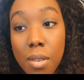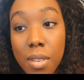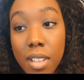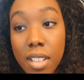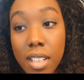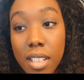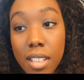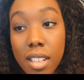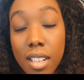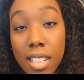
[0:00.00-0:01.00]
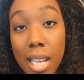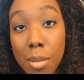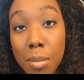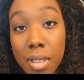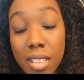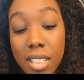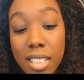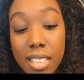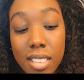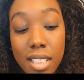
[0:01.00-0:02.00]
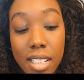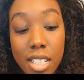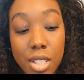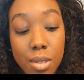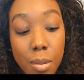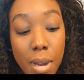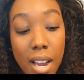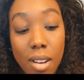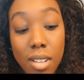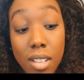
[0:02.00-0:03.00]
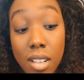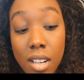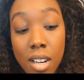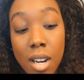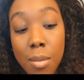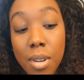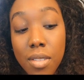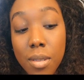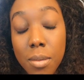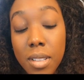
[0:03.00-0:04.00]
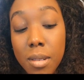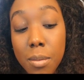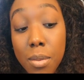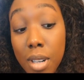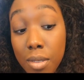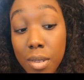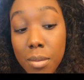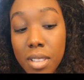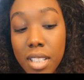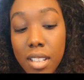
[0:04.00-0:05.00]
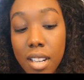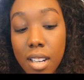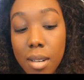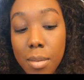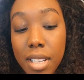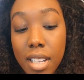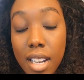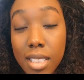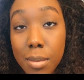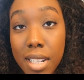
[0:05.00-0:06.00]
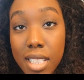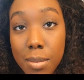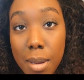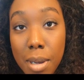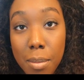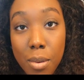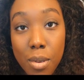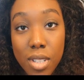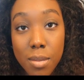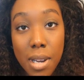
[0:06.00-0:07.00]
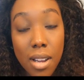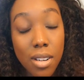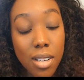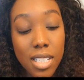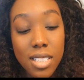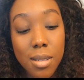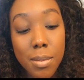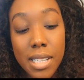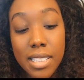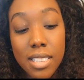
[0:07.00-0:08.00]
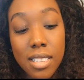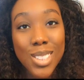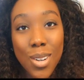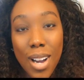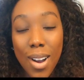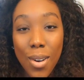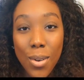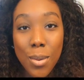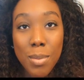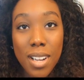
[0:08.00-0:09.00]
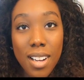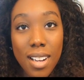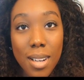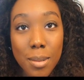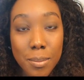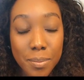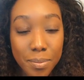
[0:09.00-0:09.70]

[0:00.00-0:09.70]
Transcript: filling capabilities, and get you a powder, preferably It Cosmetics by Pores powder is the best. So I hope that